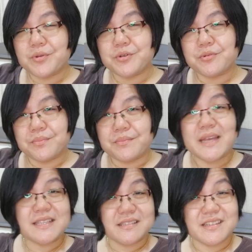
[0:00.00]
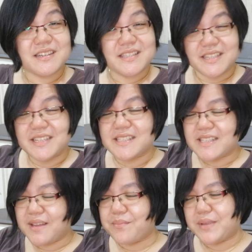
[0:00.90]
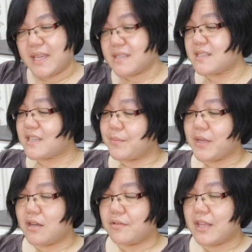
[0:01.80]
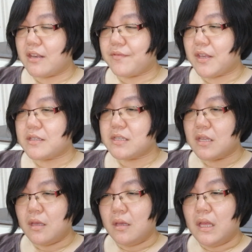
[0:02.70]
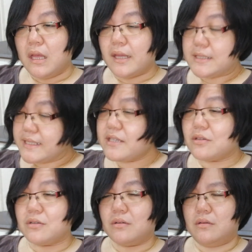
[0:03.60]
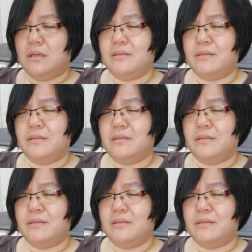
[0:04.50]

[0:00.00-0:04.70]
we might start seeing some cases coming out of that event. And still,